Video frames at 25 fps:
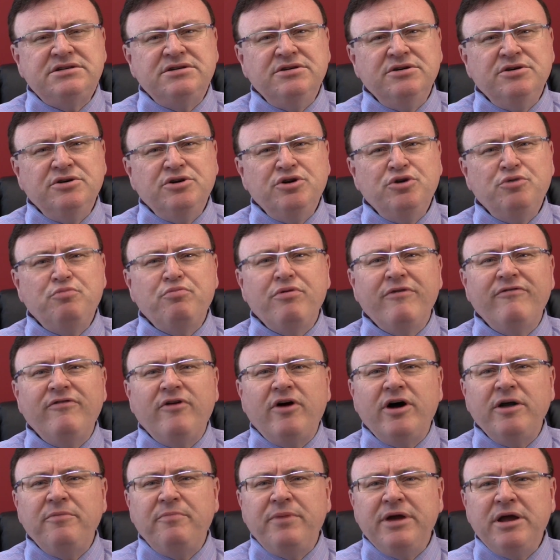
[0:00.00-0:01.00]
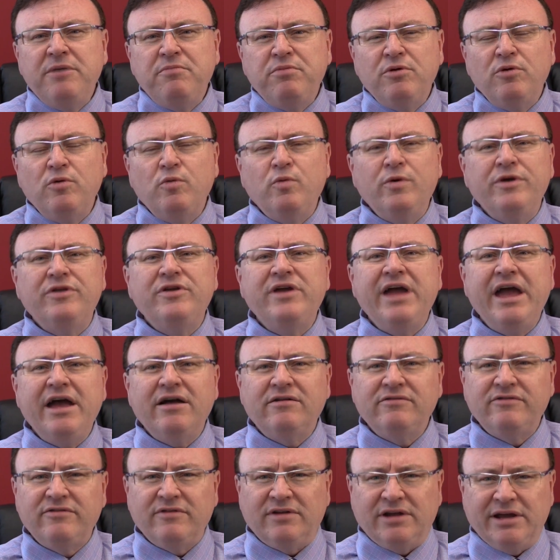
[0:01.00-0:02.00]
to provide people with
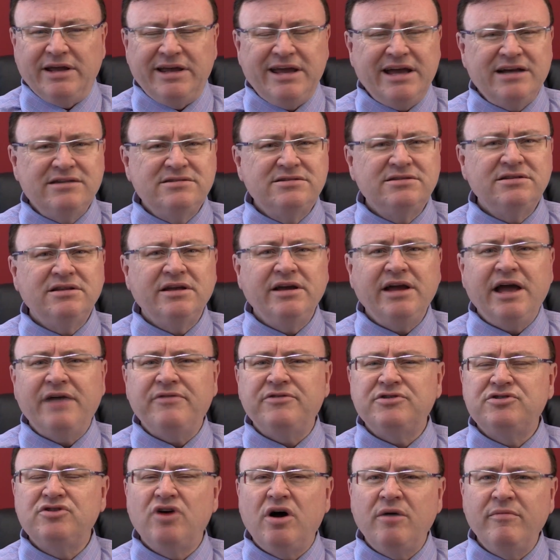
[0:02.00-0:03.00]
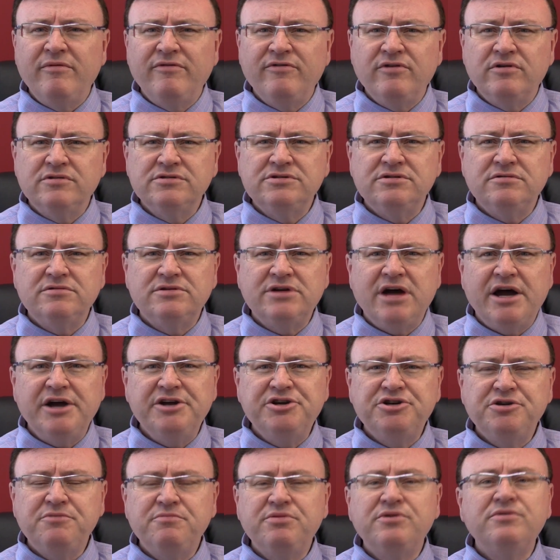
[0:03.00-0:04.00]
counselling at the time of
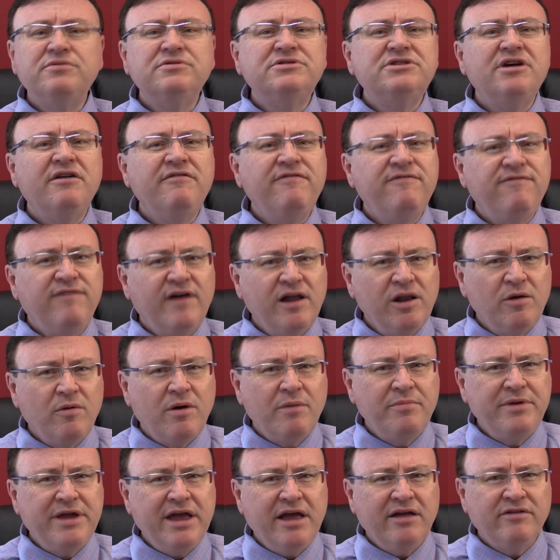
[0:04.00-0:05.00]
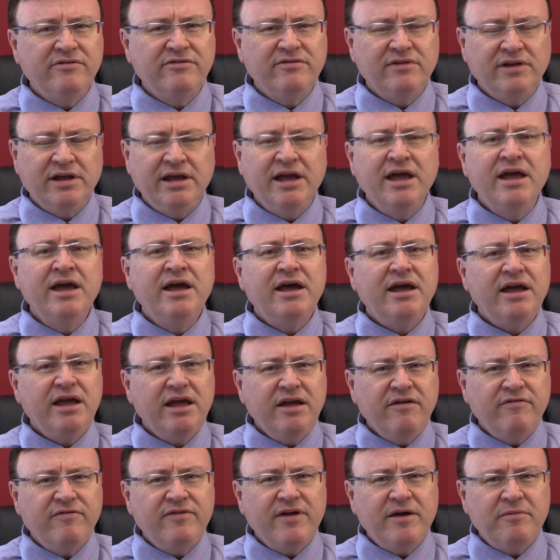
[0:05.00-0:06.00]
consultation, but also follow-up counselling
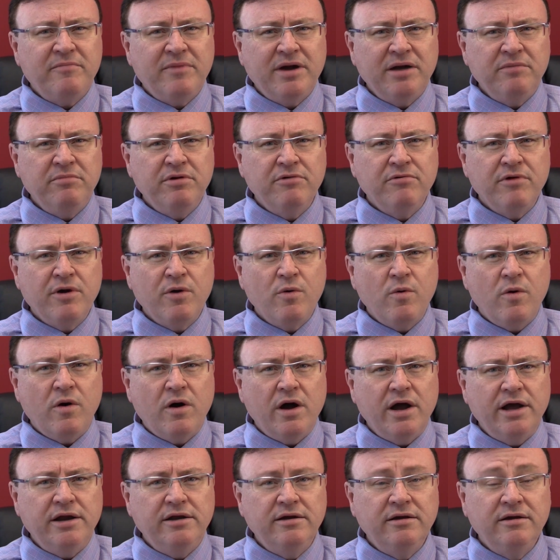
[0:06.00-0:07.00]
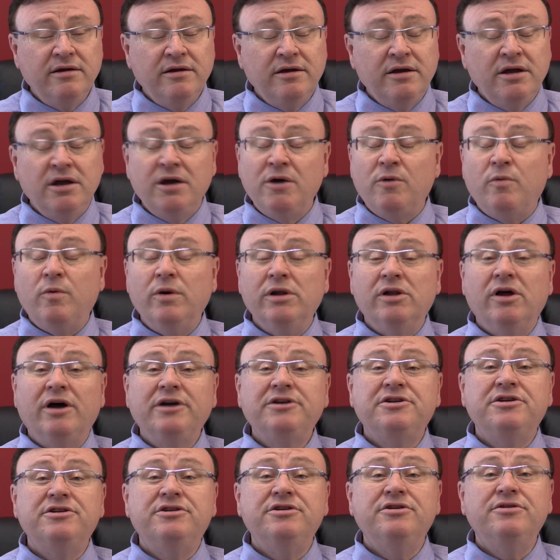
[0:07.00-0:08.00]
if that may be required. We
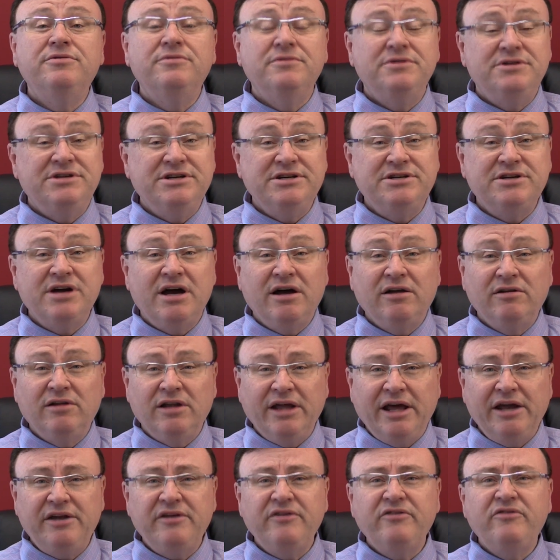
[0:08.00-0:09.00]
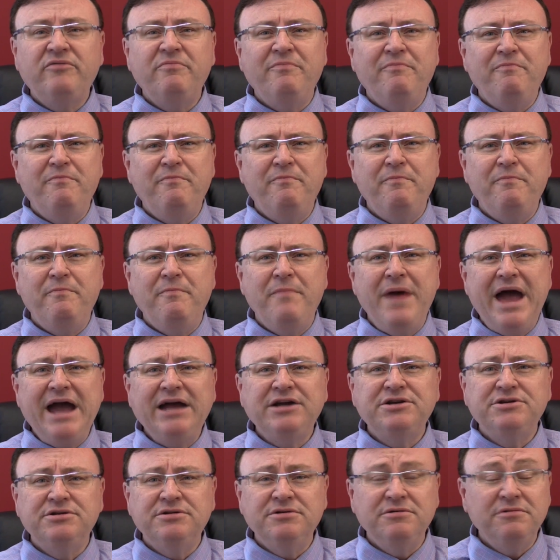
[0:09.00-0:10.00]
like to do detailed letters
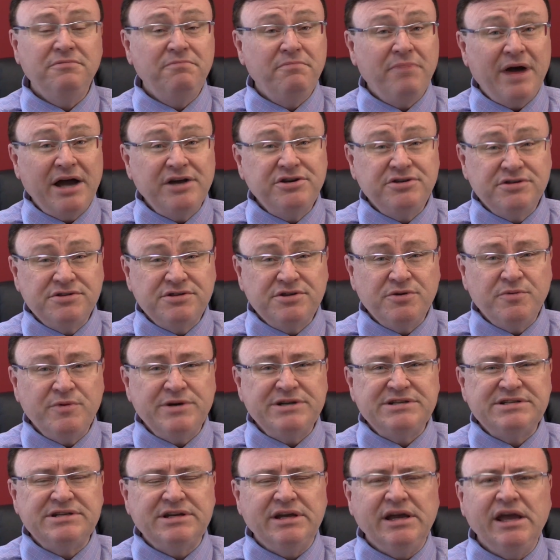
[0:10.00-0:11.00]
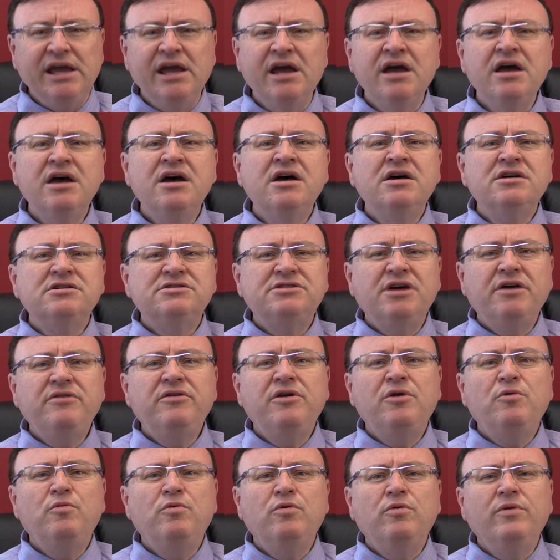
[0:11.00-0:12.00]
back to patients who we see so
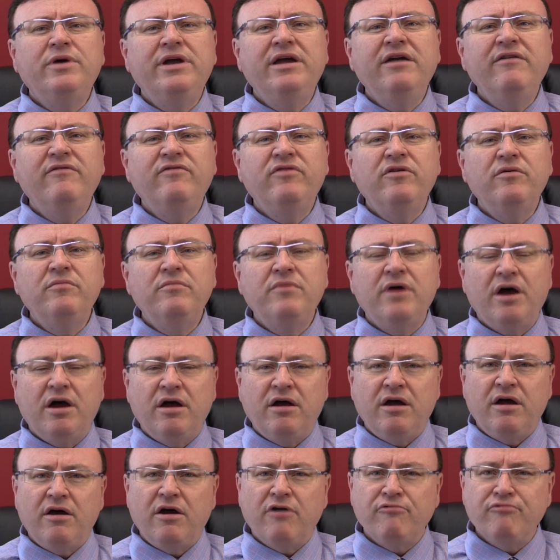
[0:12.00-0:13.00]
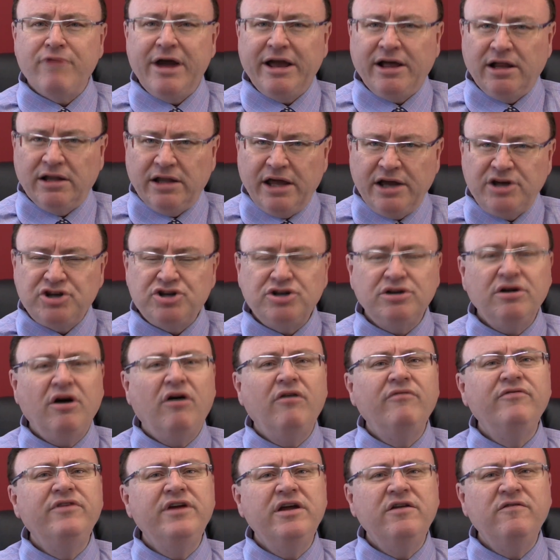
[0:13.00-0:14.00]
that it will give them a recollection
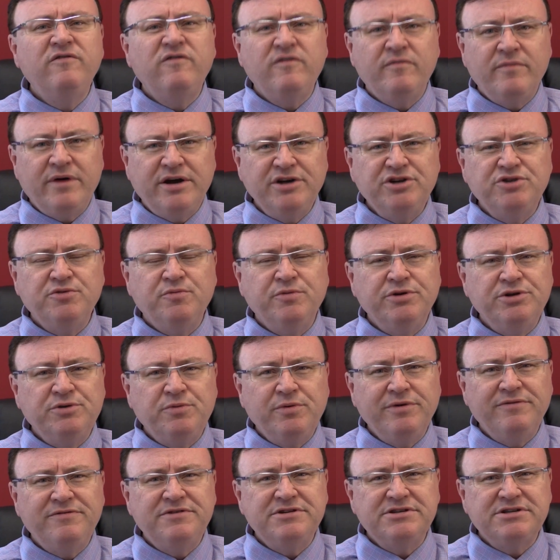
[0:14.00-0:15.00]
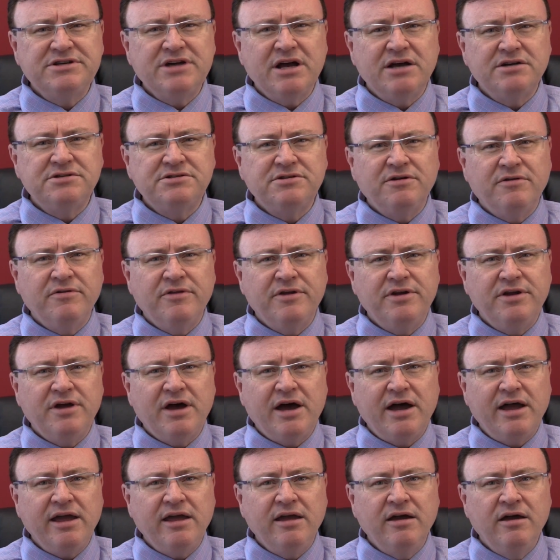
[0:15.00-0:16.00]
of the information which we've discussed on the
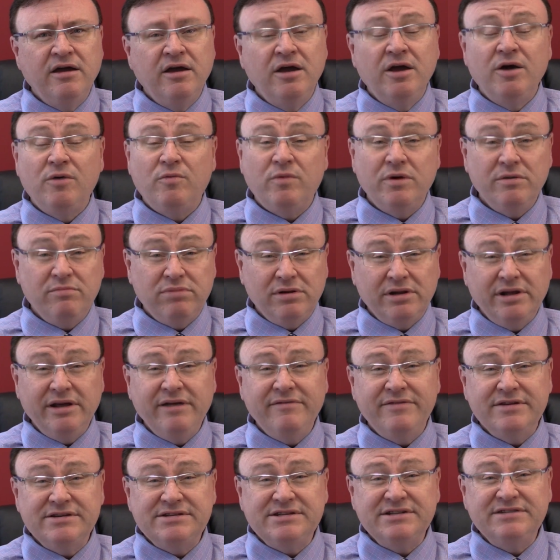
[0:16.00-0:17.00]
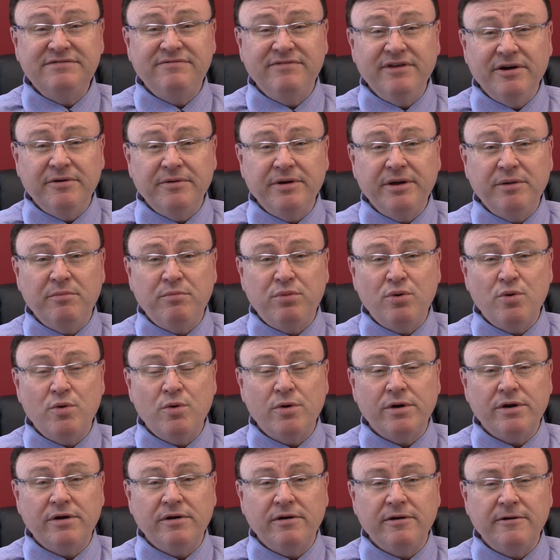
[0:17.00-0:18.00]
day. We believe this is very
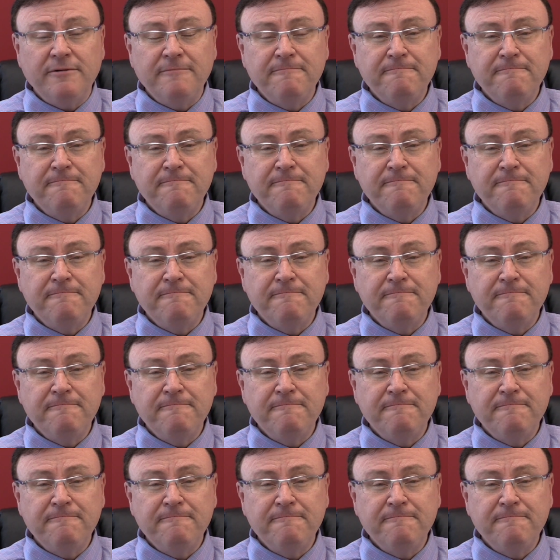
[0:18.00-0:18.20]
important.